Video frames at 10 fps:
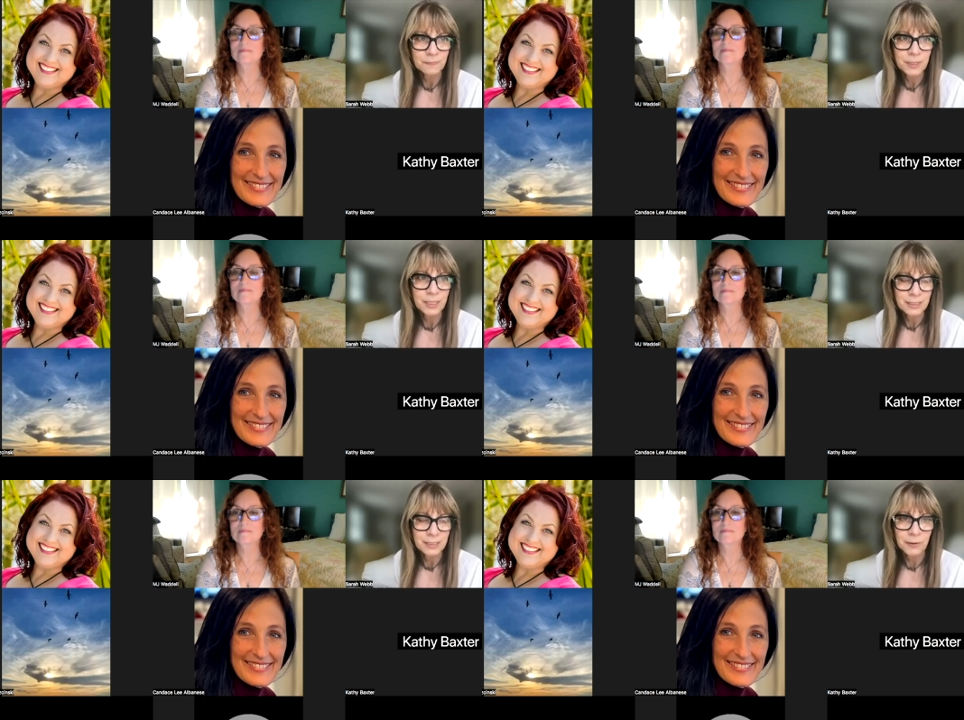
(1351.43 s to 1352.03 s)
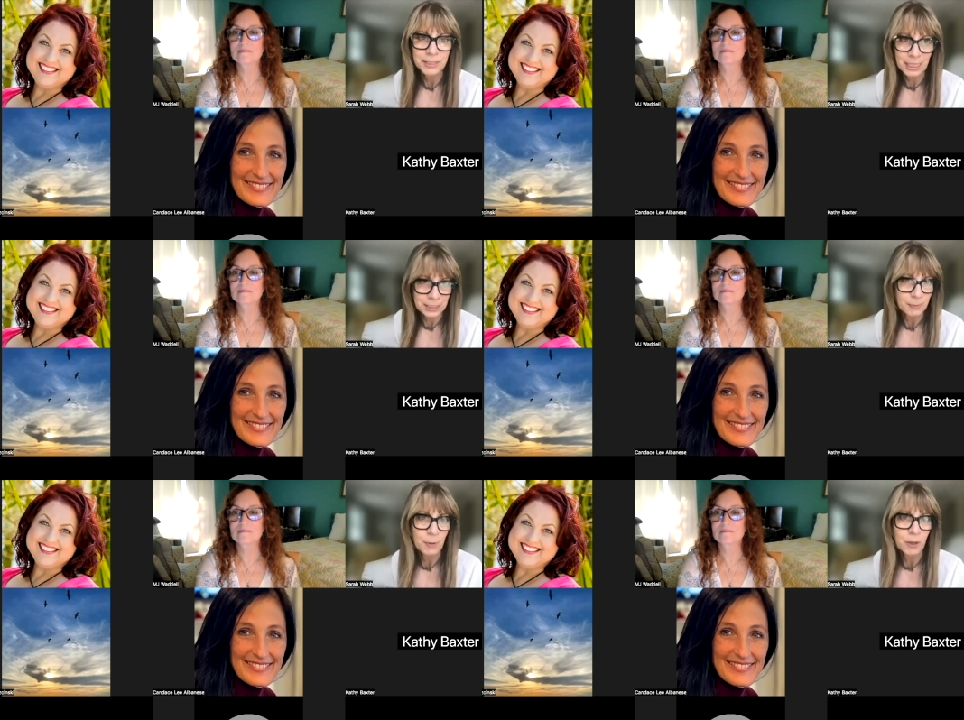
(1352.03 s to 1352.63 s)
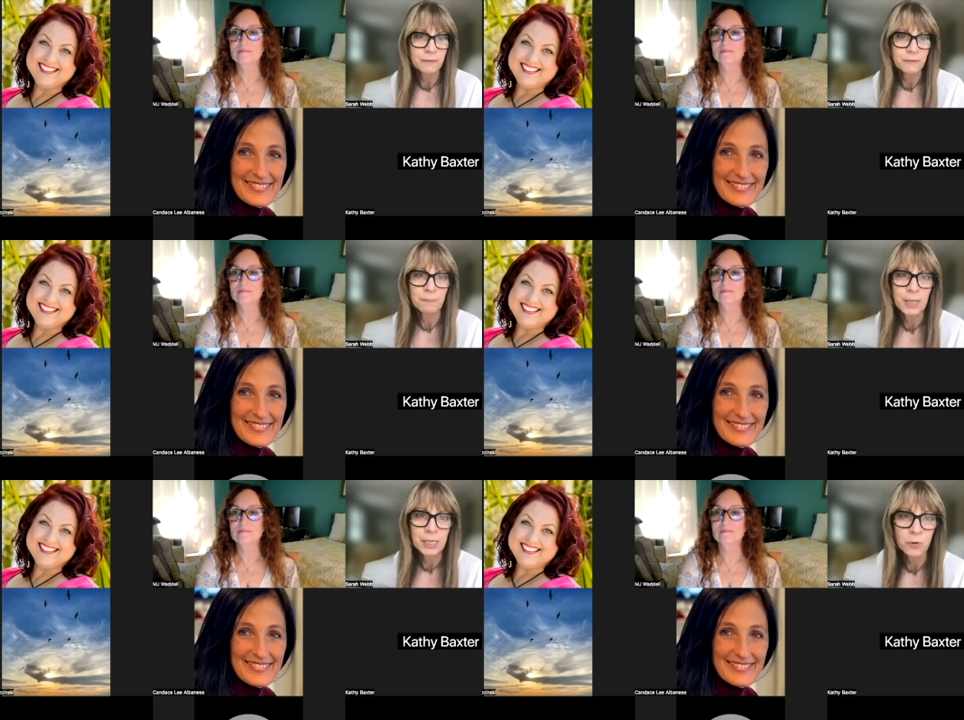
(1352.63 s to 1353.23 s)
Speaker 1: being allowing that to be part of the
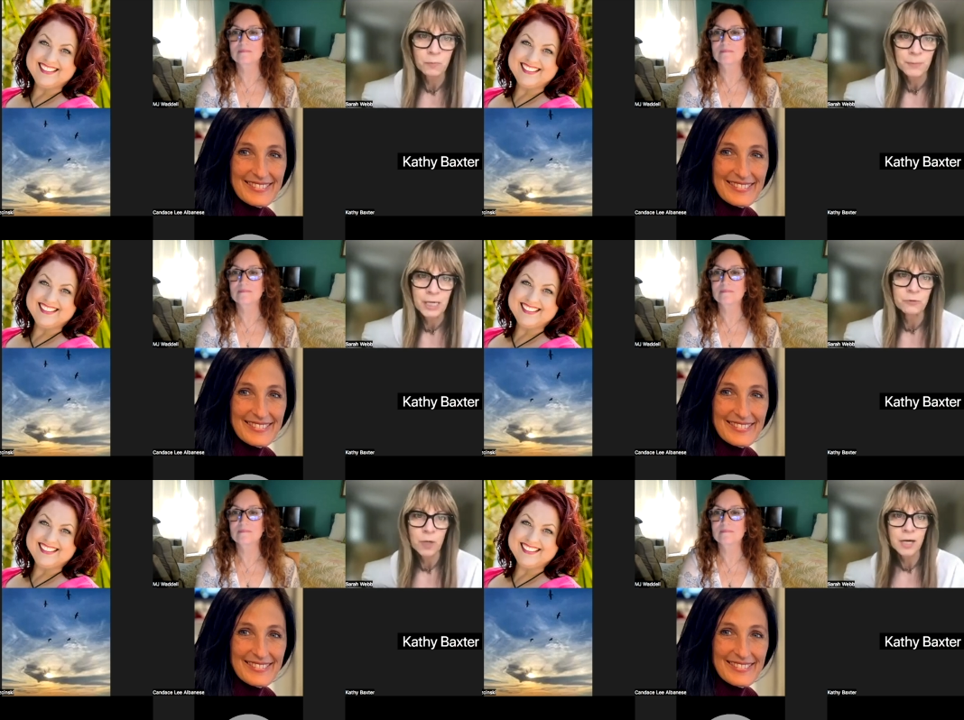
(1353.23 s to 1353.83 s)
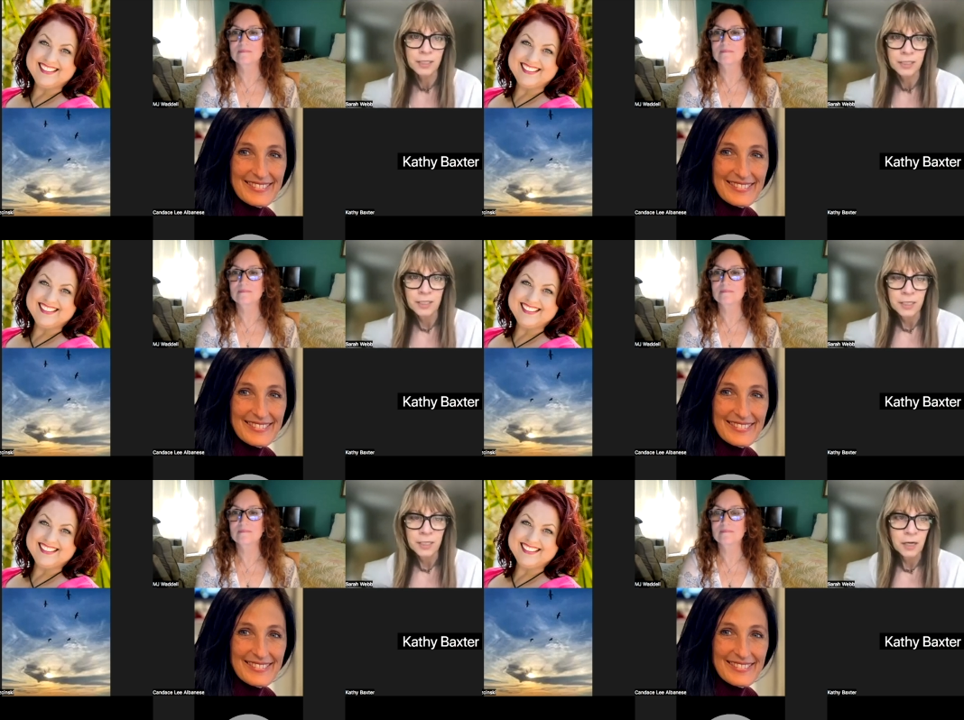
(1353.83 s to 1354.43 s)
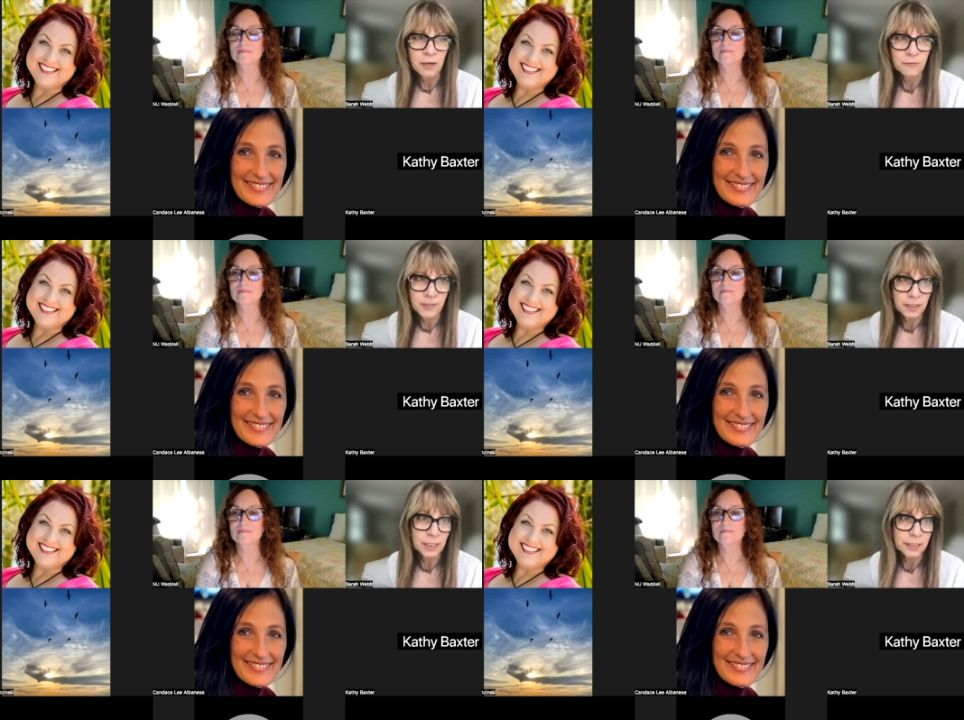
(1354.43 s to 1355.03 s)
bedrock of
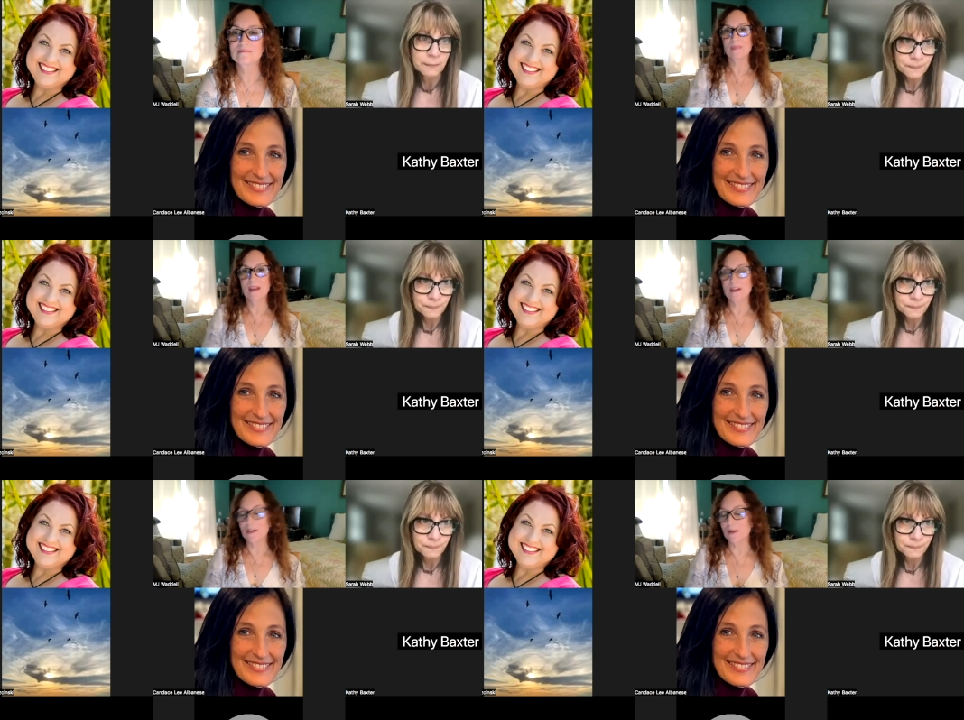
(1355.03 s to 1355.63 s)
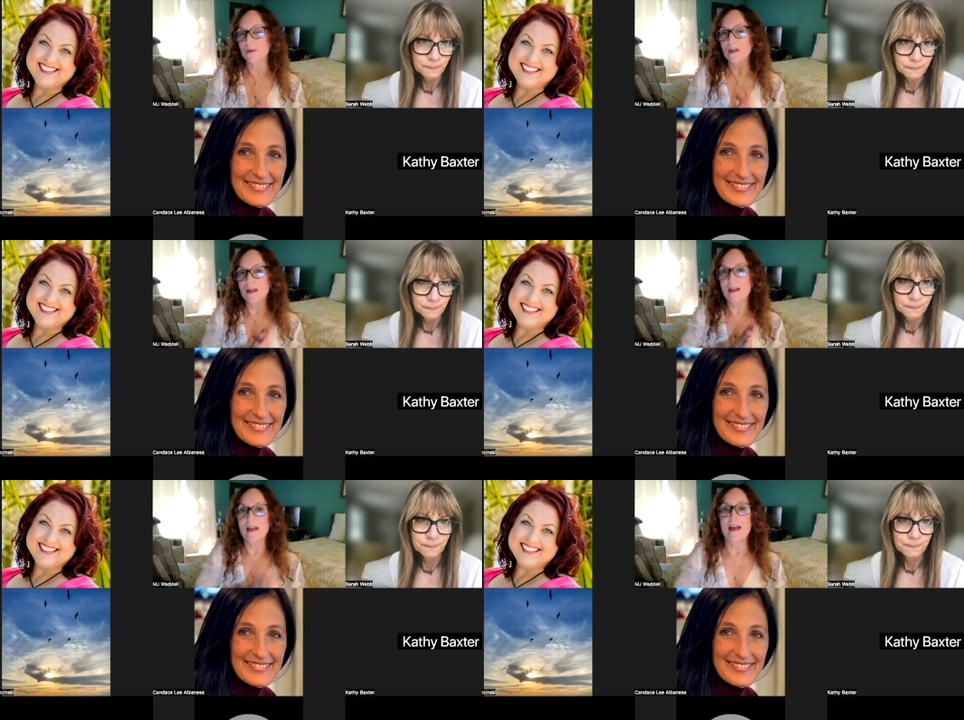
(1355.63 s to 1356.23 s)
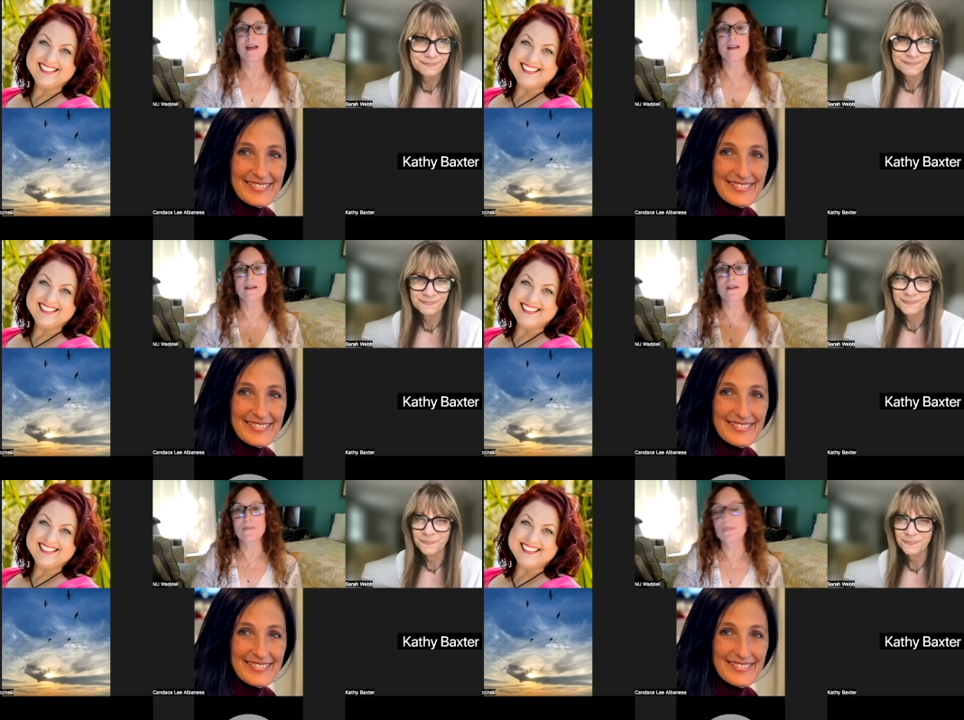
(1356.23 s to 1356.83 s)
healing
Speaker 2: thank you
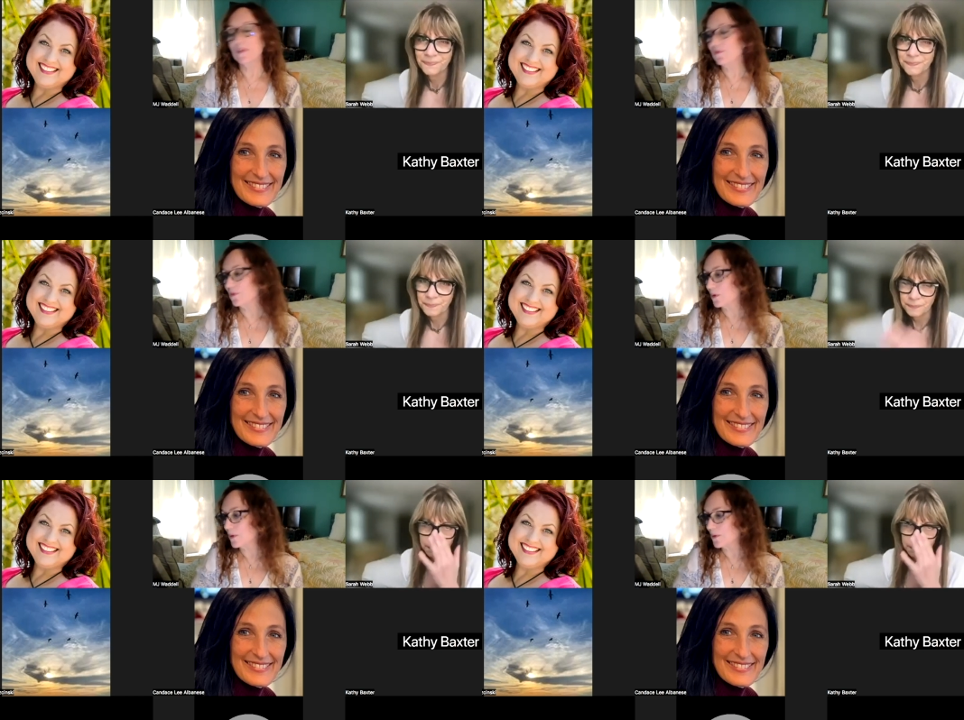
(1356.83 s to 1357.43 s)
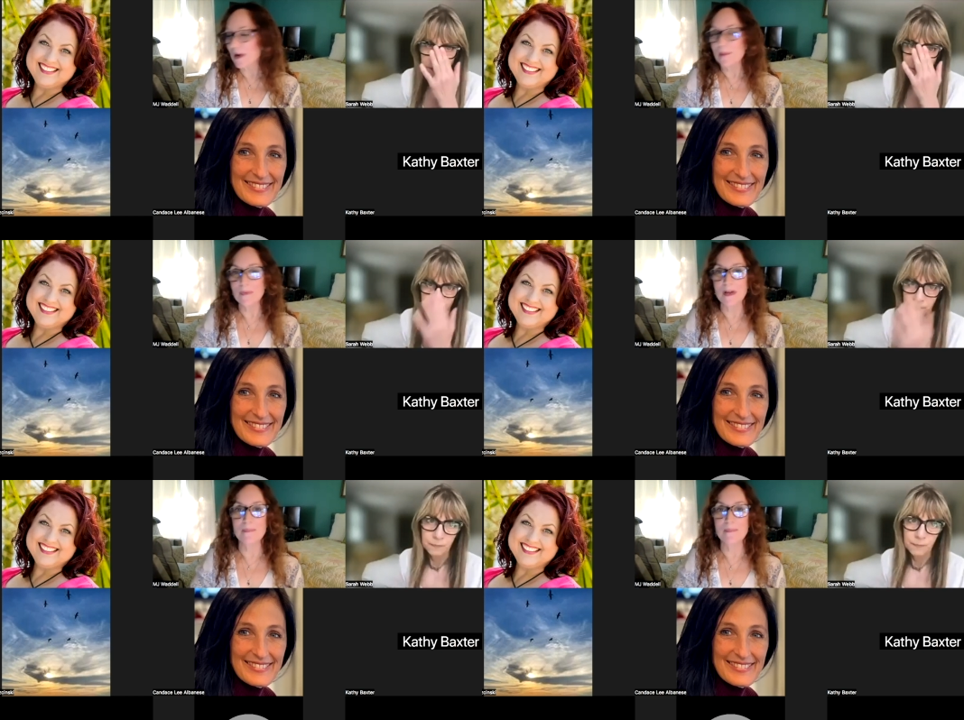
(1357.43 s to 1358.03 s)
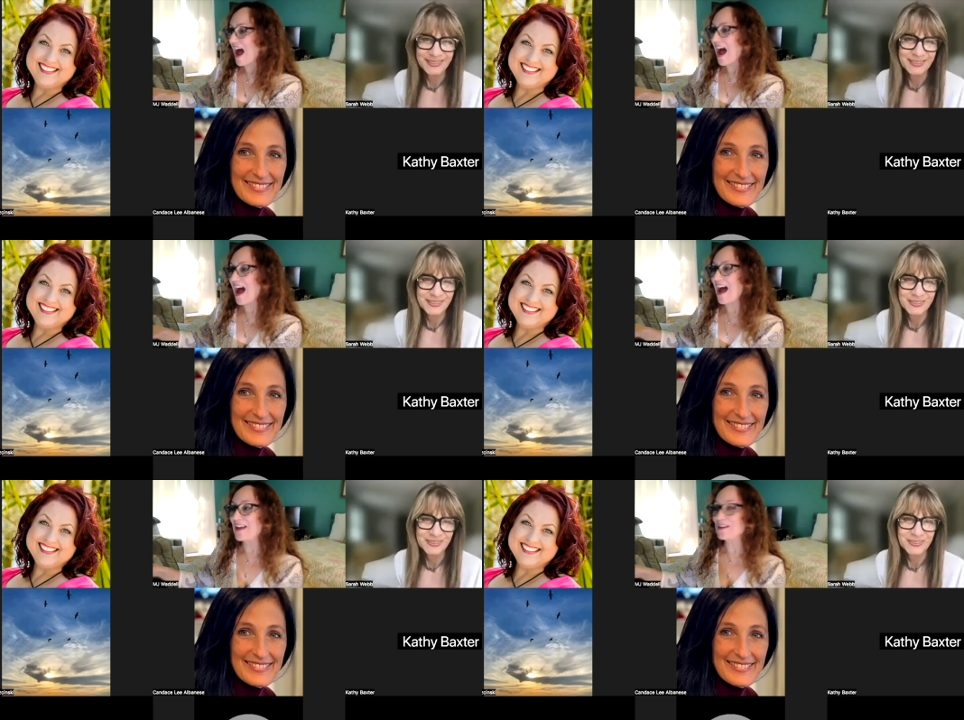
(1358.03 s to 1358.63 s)
and before we wrap up
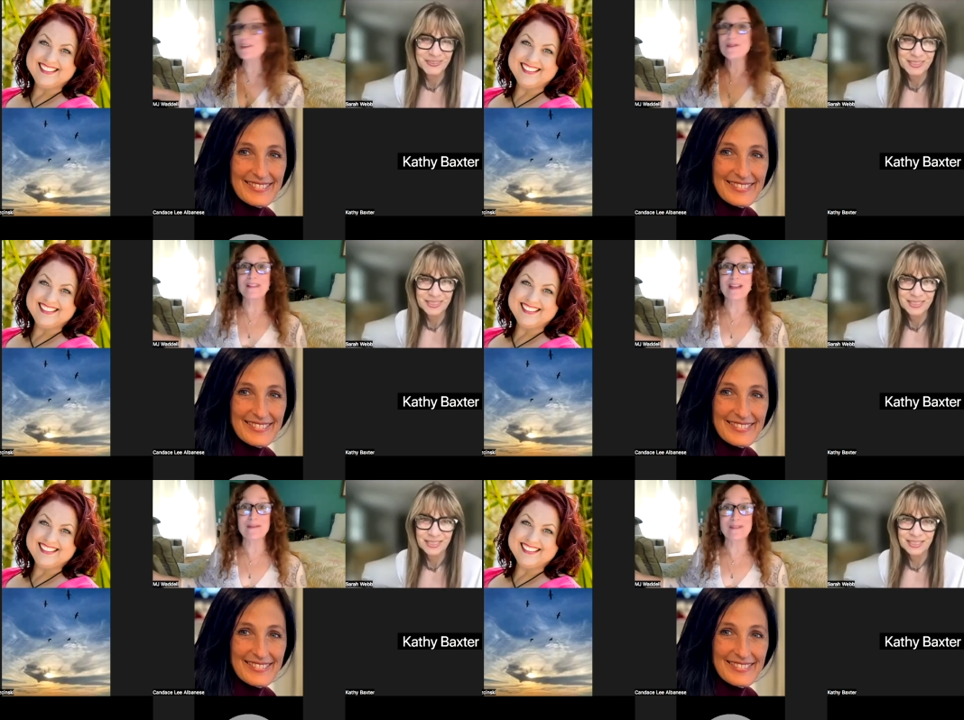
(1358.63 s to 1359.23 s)
uh, you lead